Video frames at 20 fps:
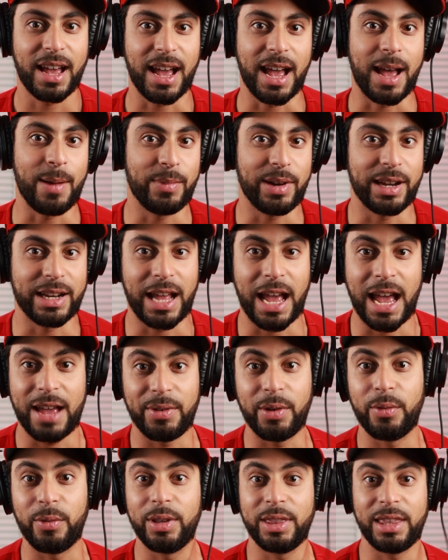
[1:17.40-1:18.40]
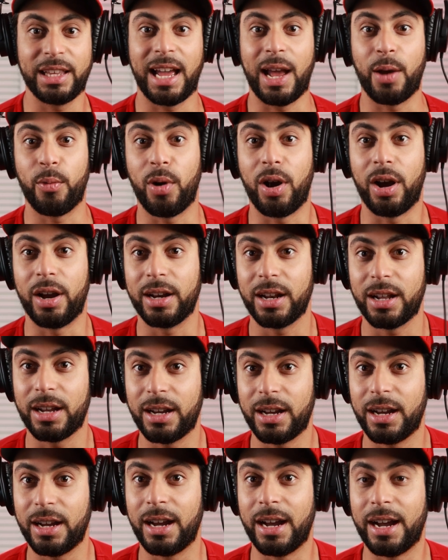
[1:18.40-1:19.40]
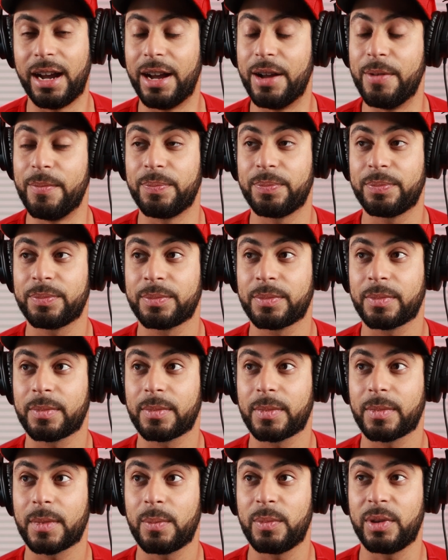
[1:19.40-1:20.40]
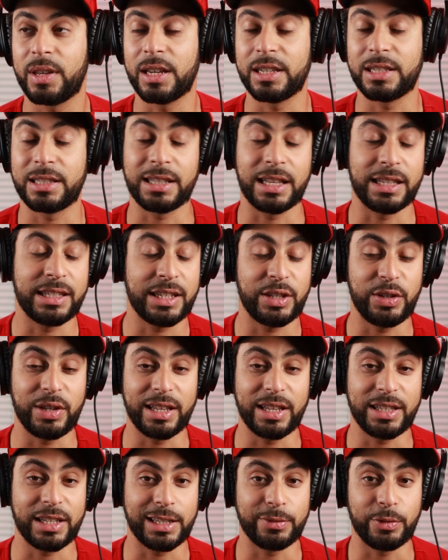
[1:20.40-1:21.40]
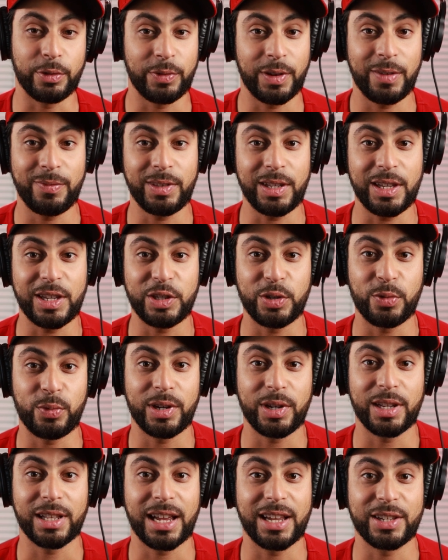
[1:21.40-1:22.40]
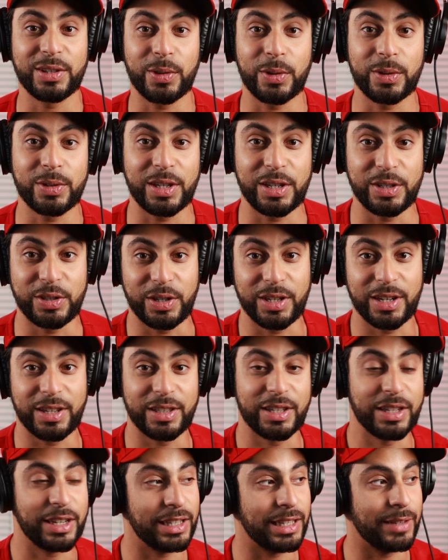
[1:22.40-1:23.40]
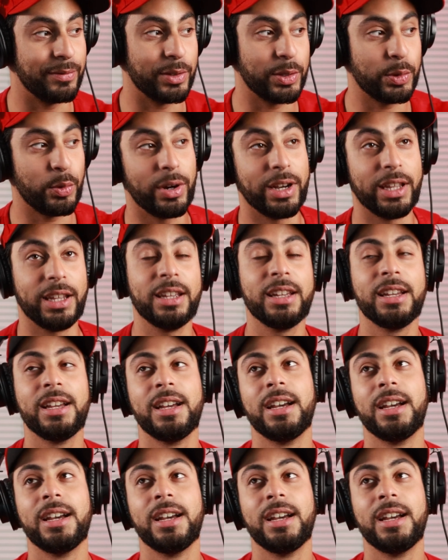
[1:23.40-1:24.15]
I'm gonna have everything I want. Because let's say you get to level 50 and you realize all those things you could have done in level 20.